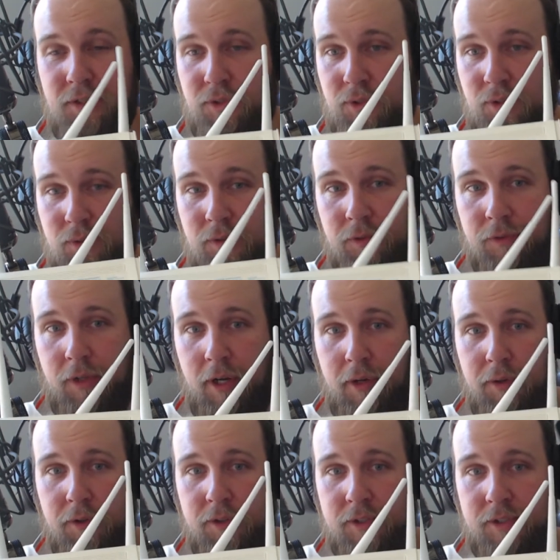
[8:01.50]
two
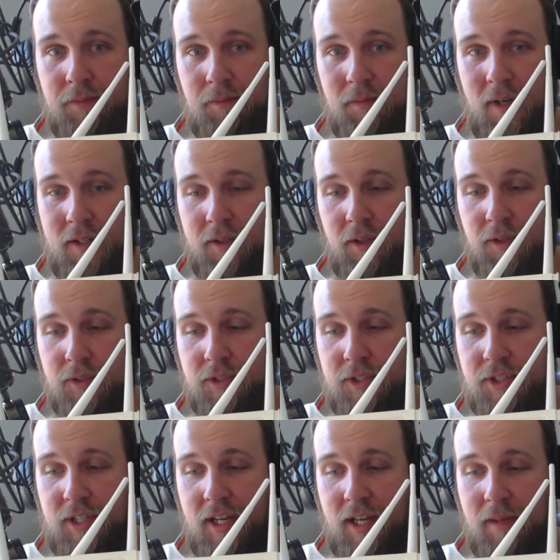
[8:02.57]
routers might look the
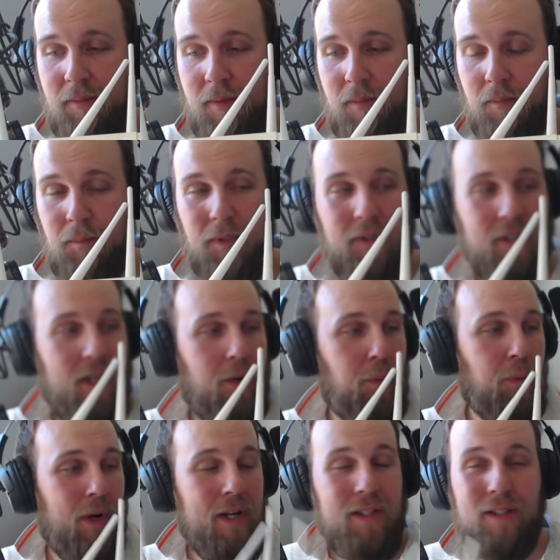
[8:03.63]
same, but they're
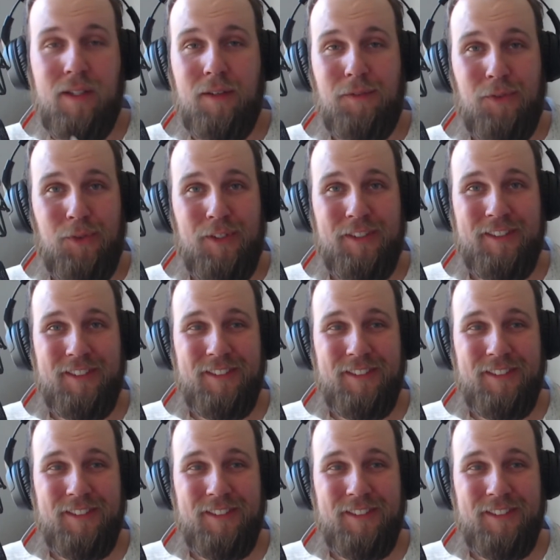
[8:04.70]
way different.